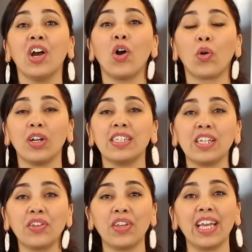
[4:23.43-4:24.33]
or
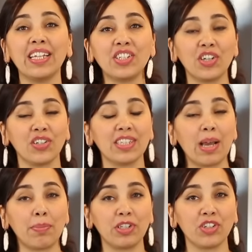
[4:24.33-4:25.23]
until the internal
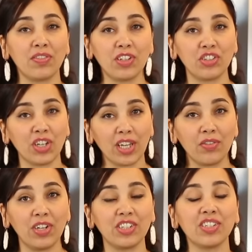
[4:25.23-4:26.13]
temperature of the
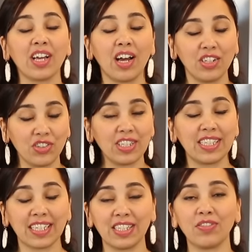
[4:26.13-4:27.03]
chicken reaches
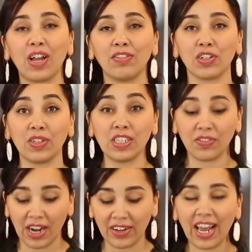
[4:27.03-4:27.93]
165 degrees
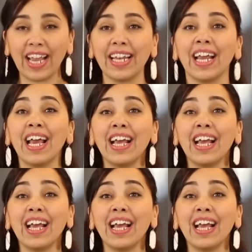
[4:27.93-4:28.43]
Fahrenheit.